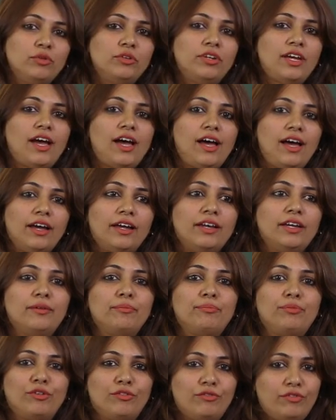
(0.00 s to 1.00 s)
Greenwood
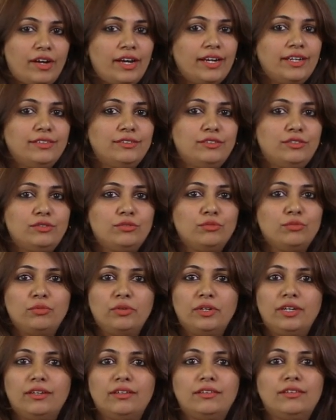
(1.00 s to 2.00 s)
High provides
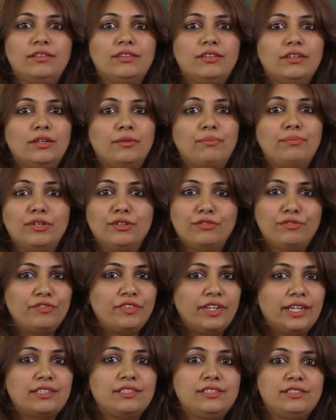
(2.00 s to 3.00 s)
with a
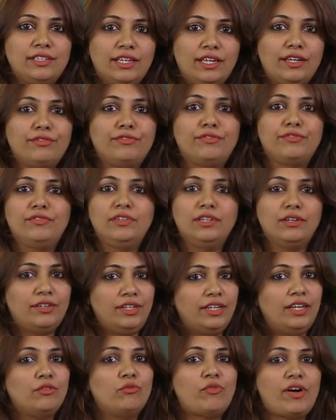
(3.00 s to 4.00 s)
perfect, safe
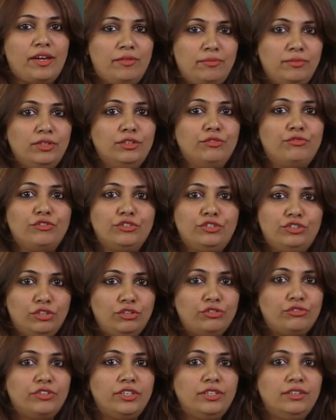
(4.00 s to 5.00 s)
learning environment for
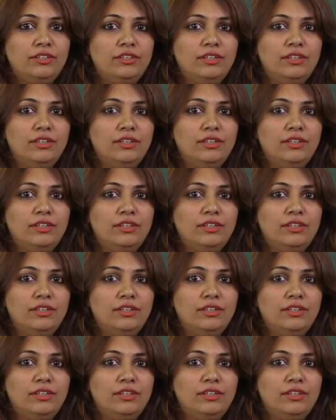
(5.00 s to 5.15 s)
children.